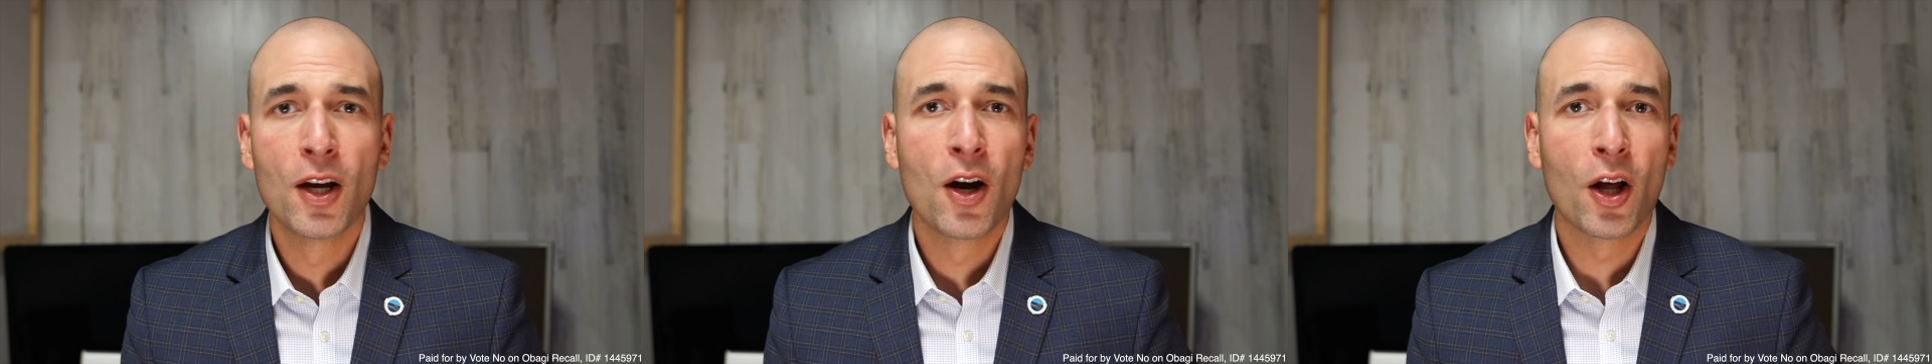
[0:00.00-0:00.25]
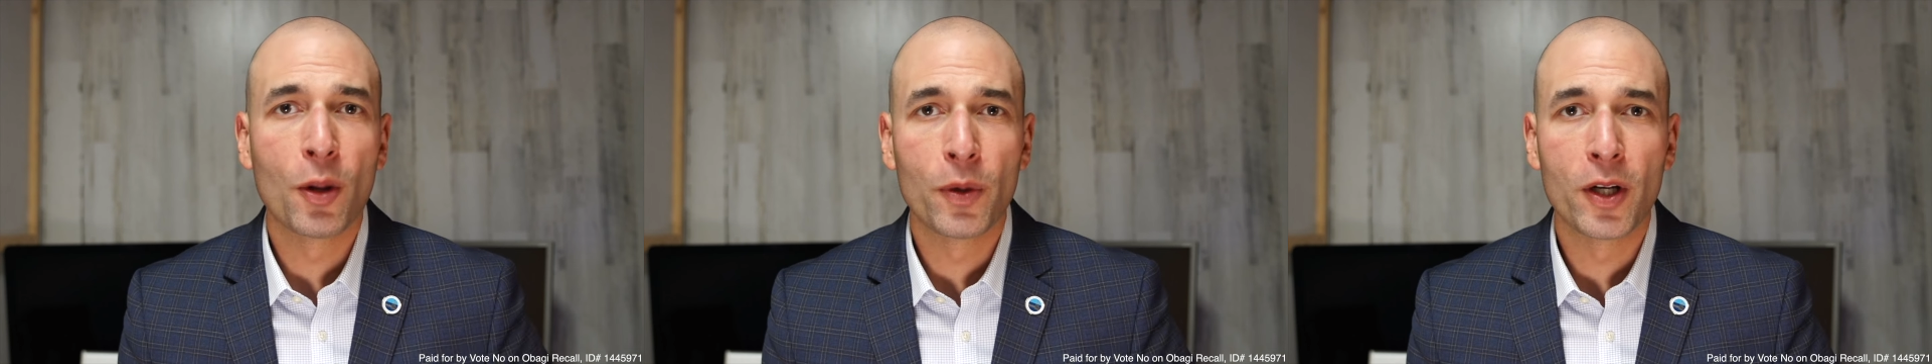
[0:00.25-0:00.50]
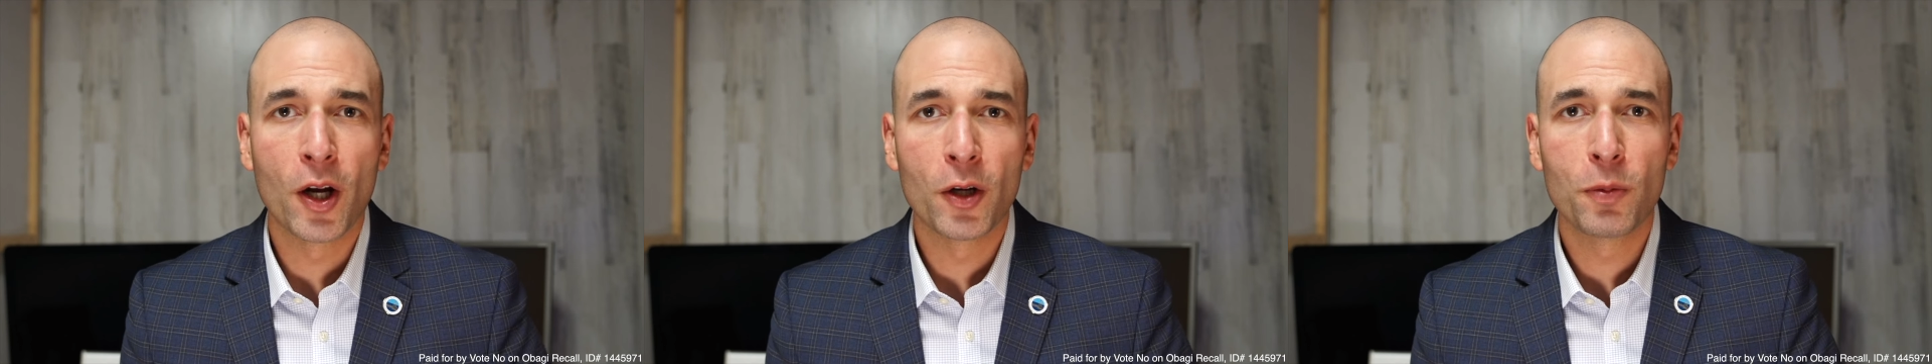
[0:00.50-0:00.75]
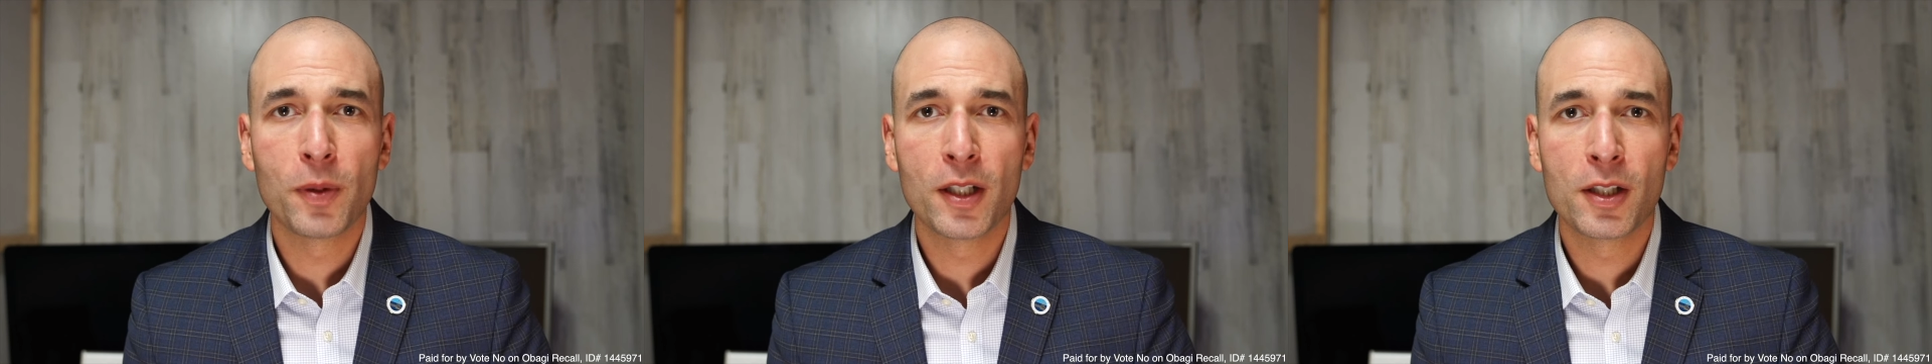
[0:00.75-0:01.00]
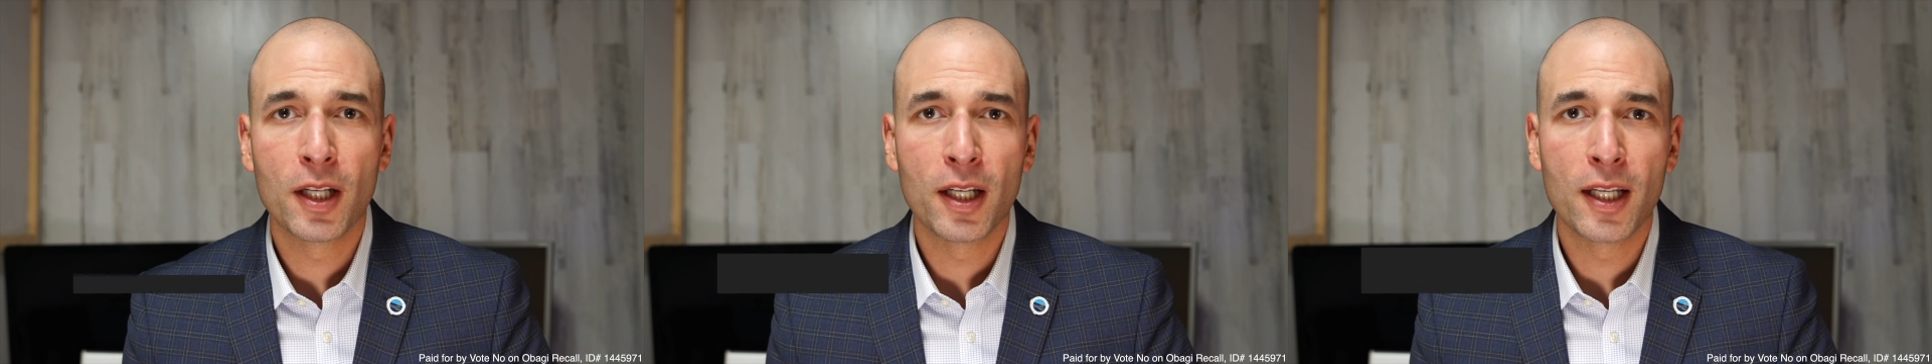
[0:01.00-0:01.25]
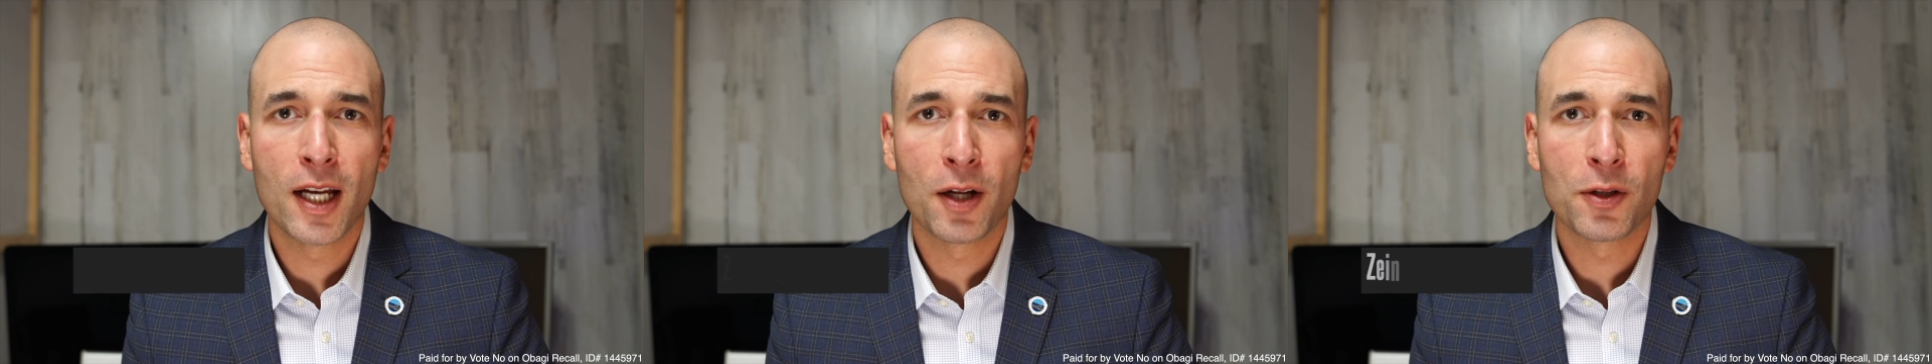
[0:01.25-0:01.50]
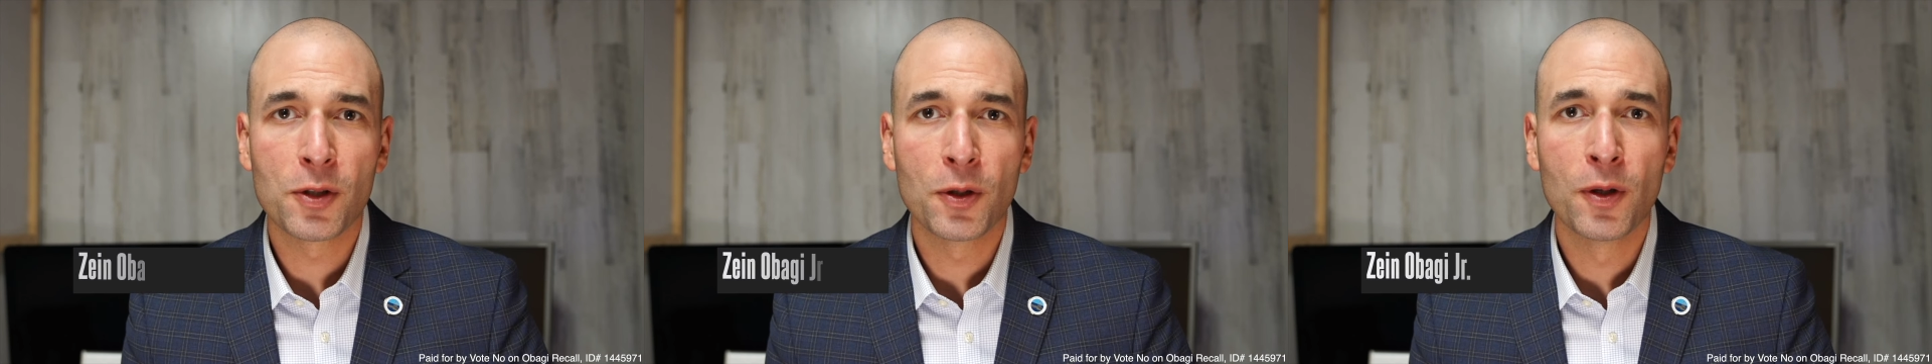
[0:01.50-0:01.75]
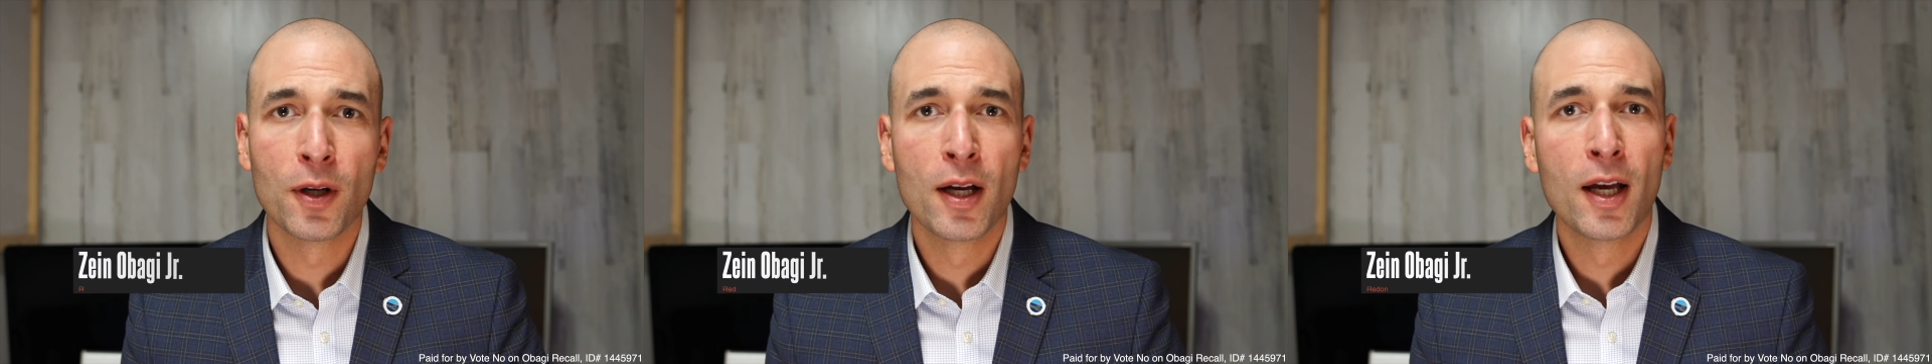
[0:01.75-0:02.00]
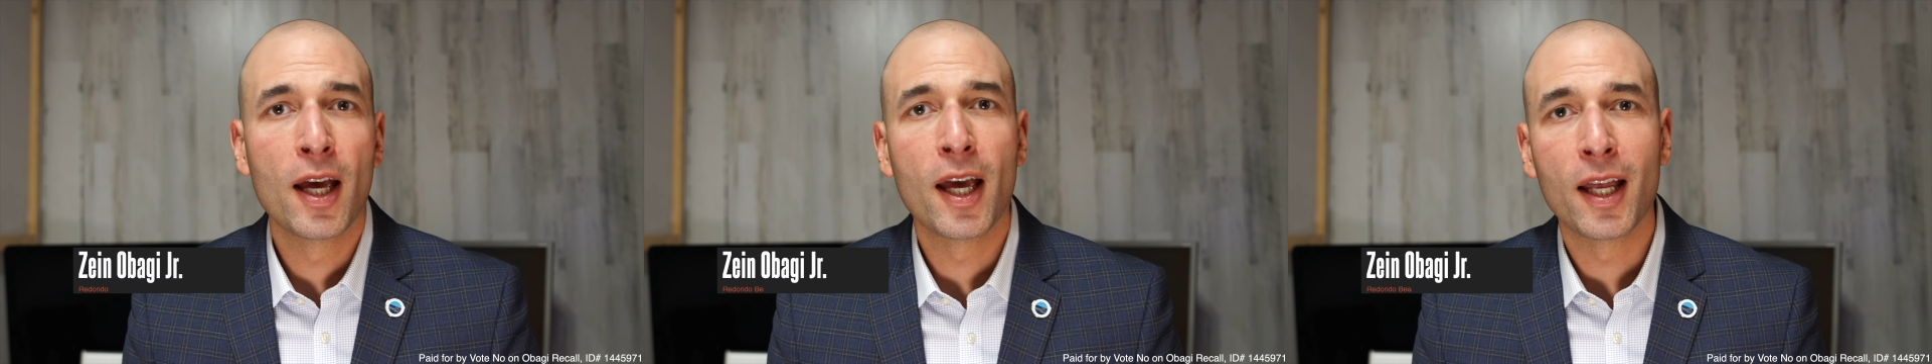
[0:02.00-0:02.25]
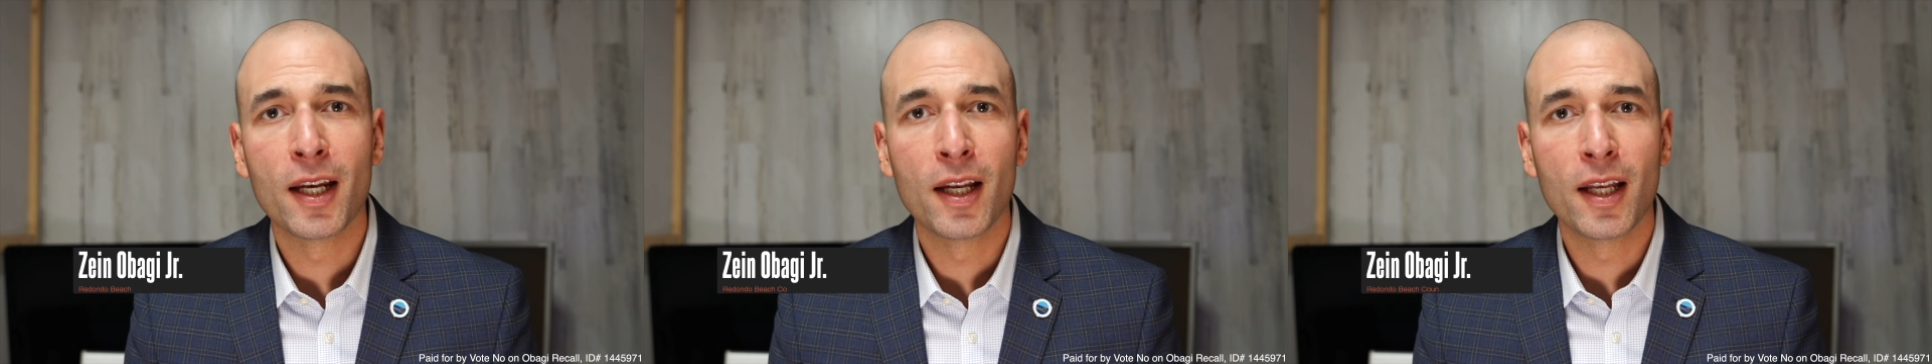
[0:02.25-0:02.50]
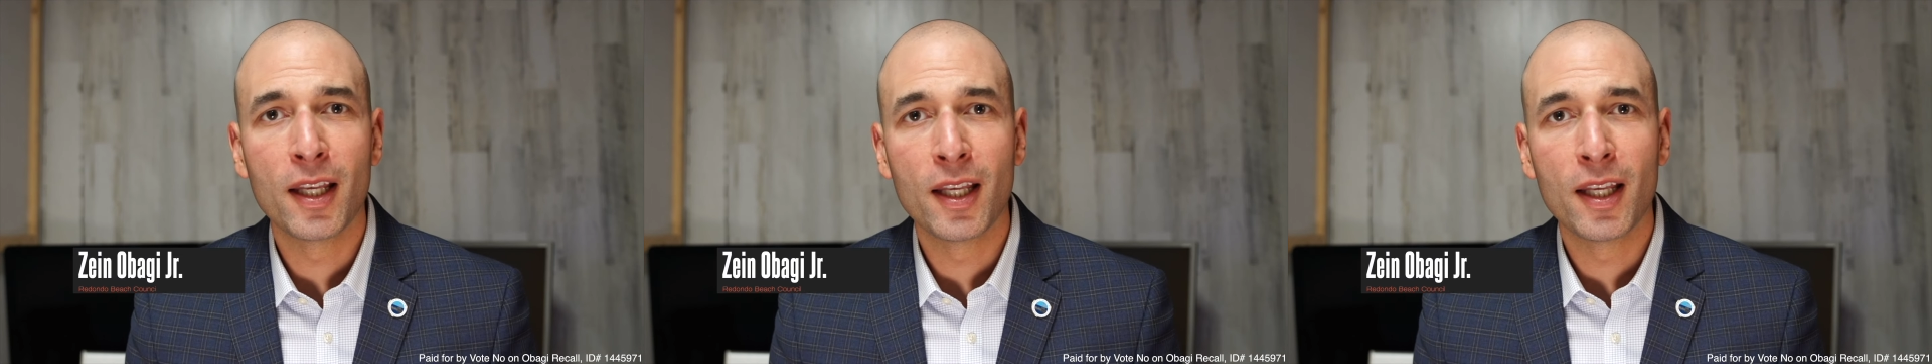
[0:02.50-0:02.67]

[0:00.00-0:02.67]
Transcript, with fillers: on the Redondo Beach City Council and